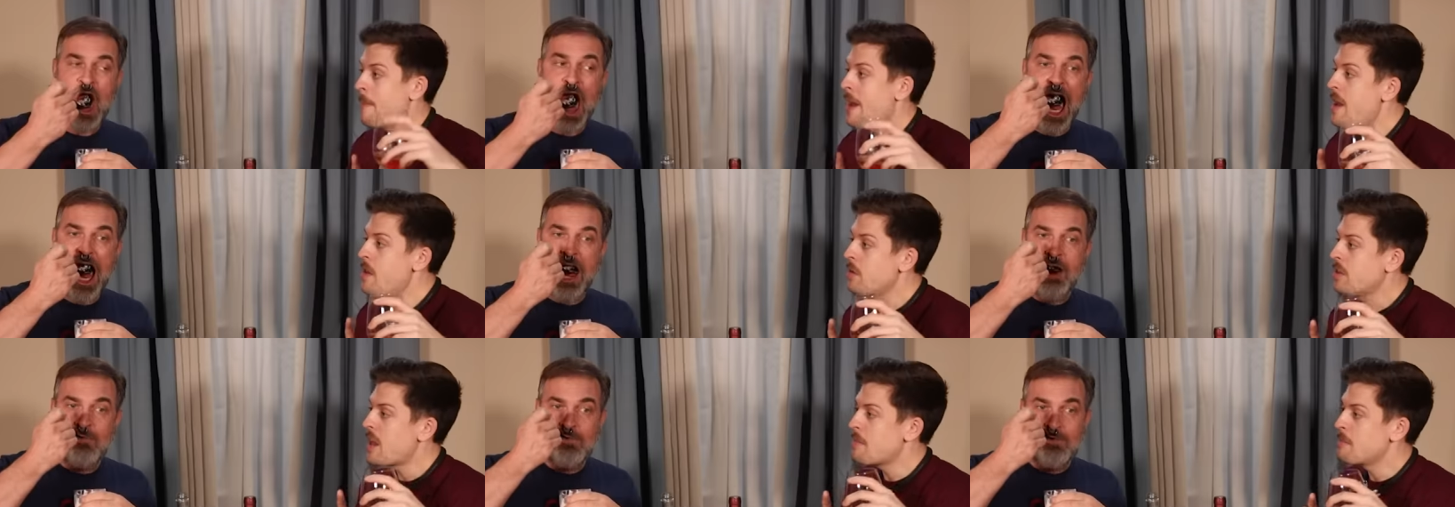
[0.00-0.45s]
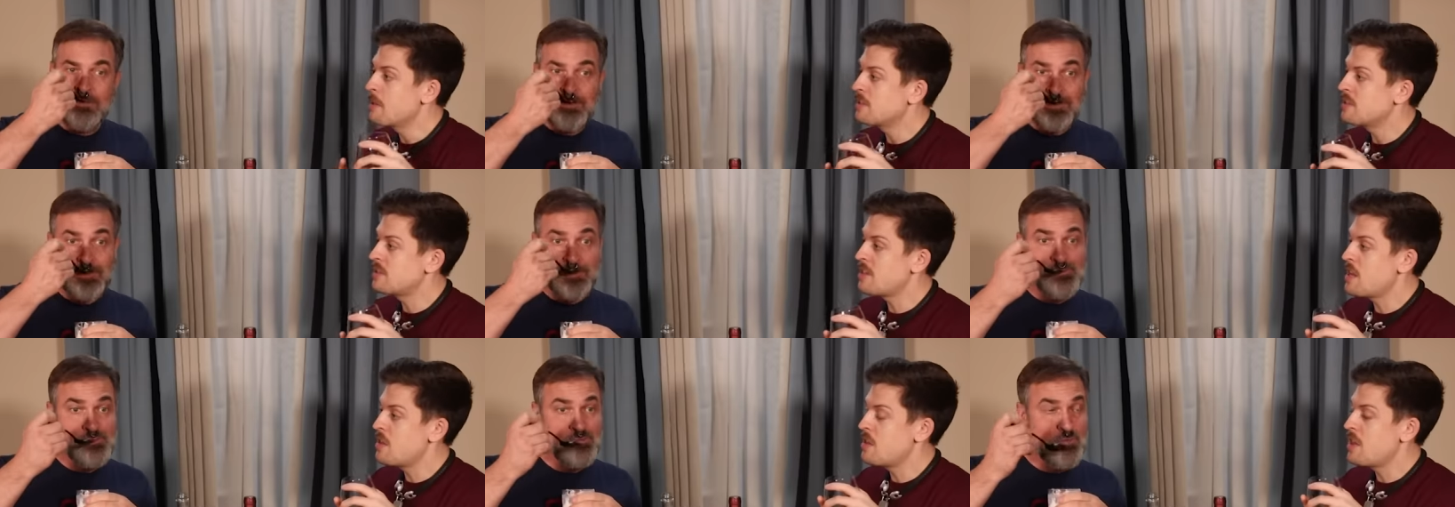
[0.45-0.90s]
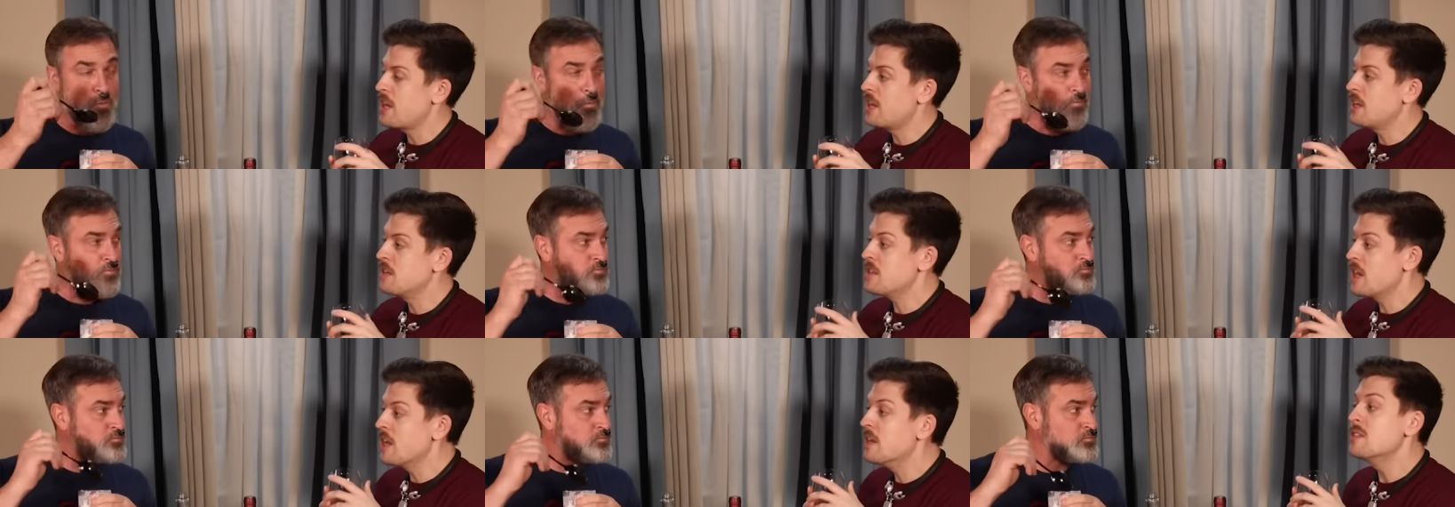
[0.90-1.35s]
Speaker 1: biochemists say that
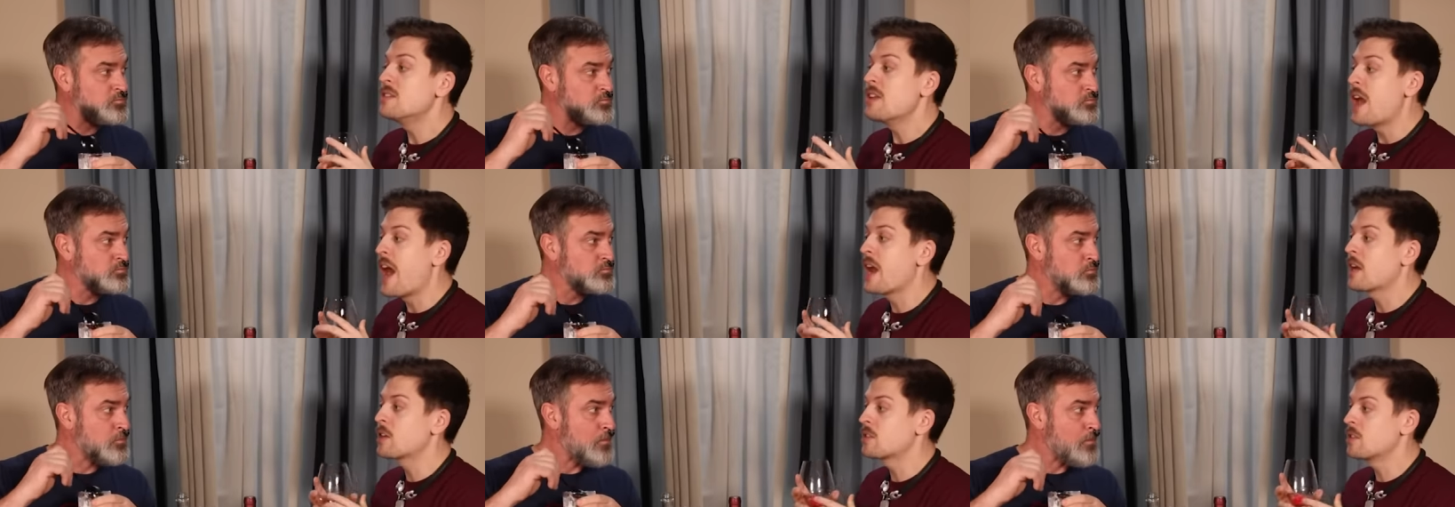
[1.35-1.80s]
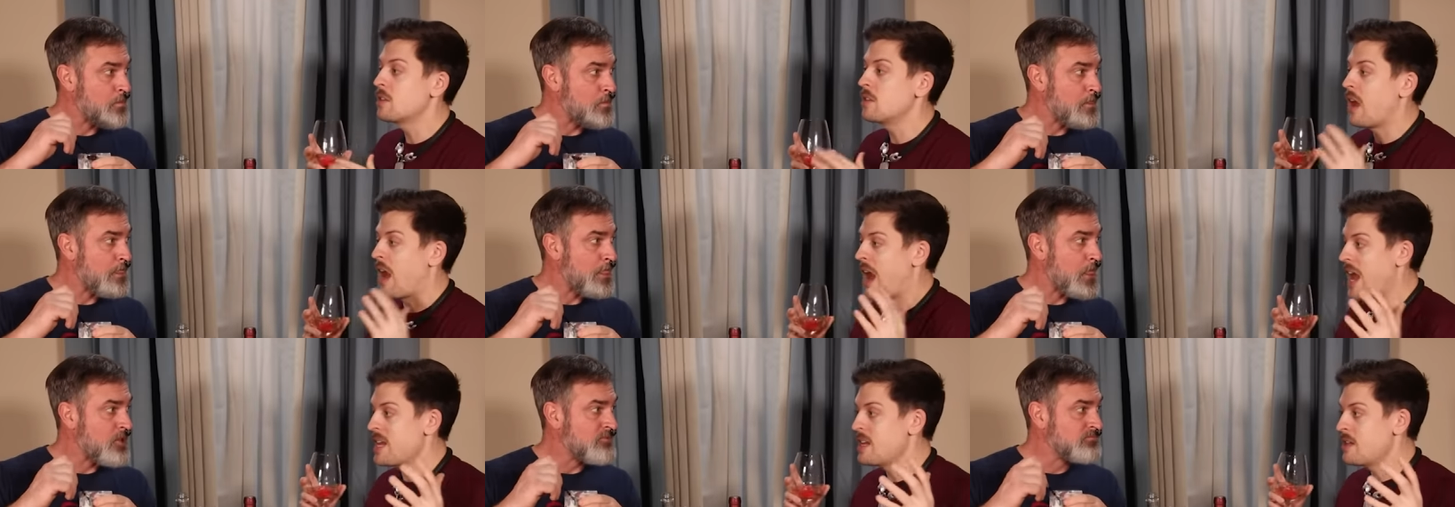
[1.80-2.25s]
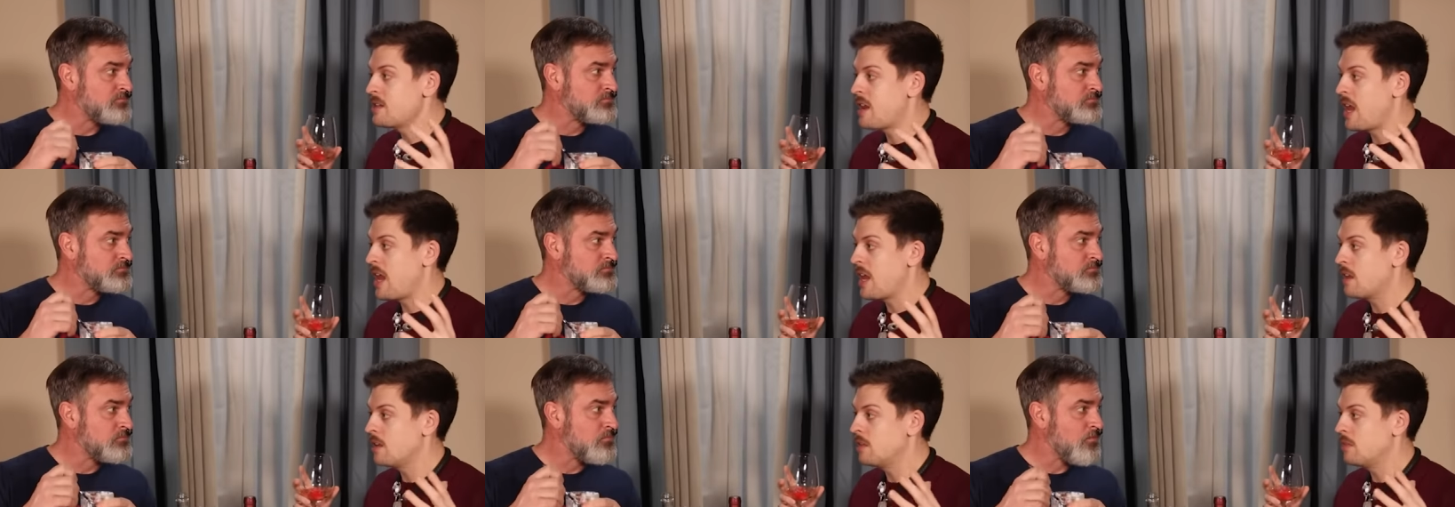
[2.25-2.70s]
it does actually heighten
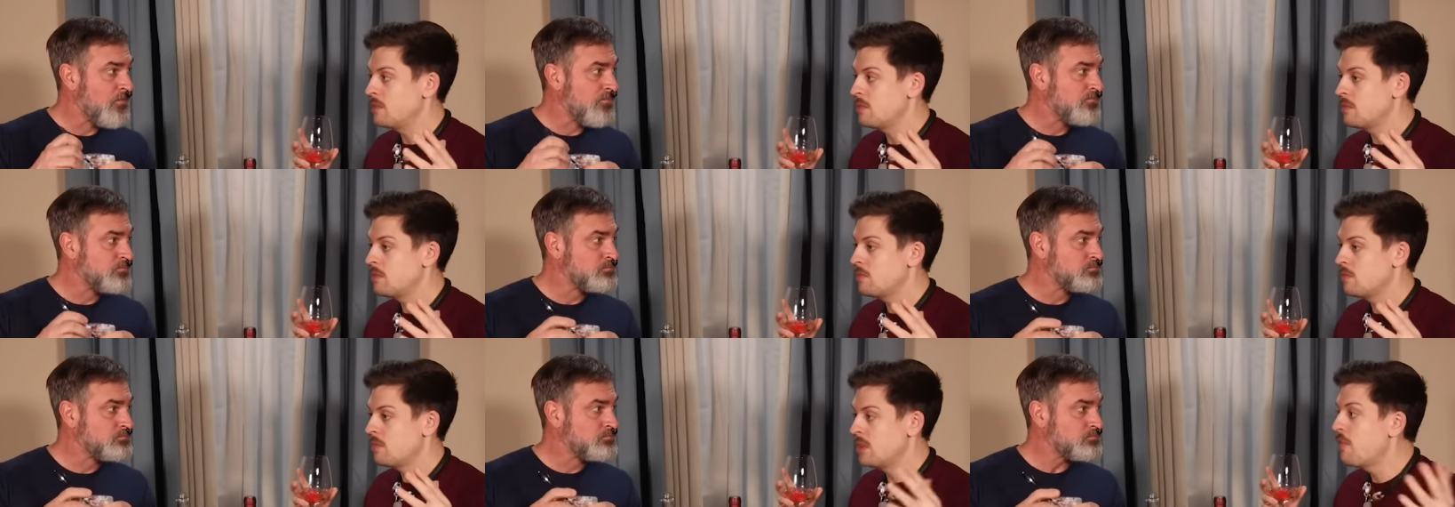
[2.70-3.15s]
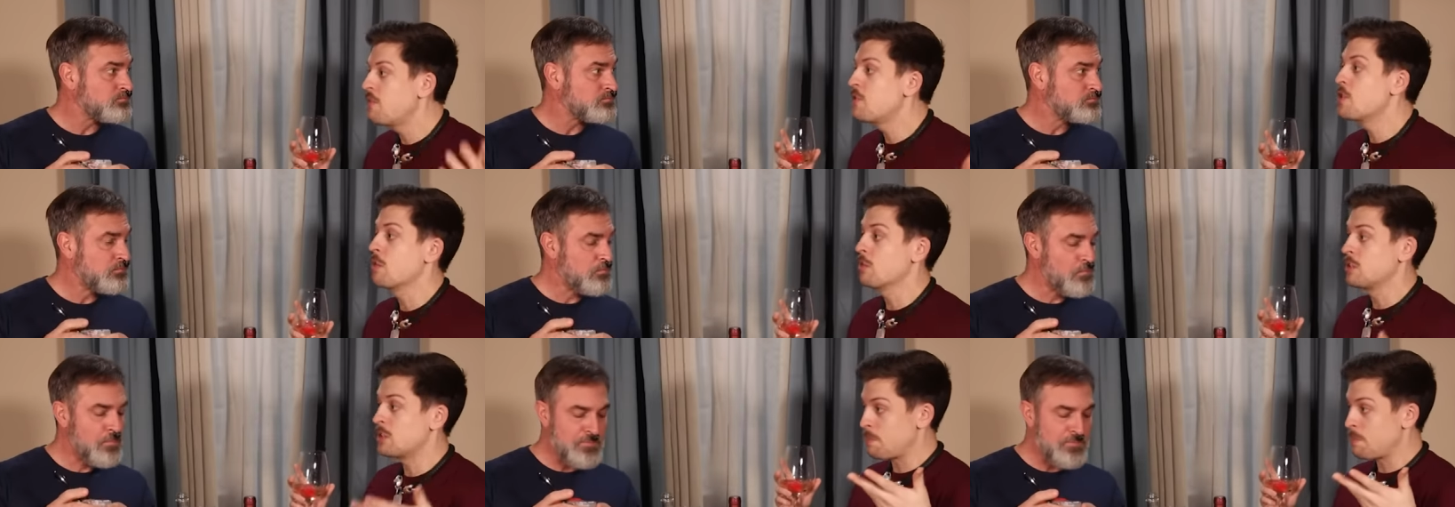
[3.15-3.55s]
and lift your